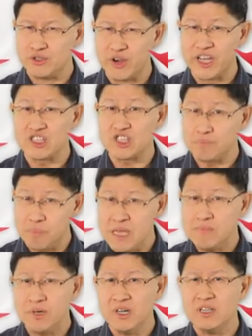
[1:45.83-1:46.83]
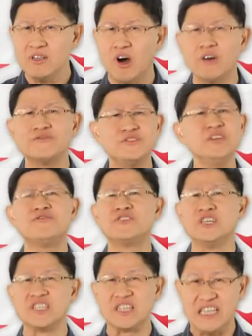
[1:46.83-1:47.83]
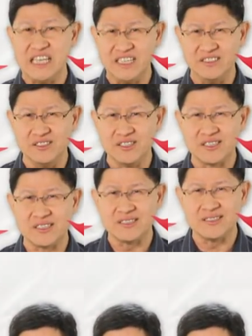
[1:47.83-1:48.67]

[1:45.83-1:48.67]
address people of different needs.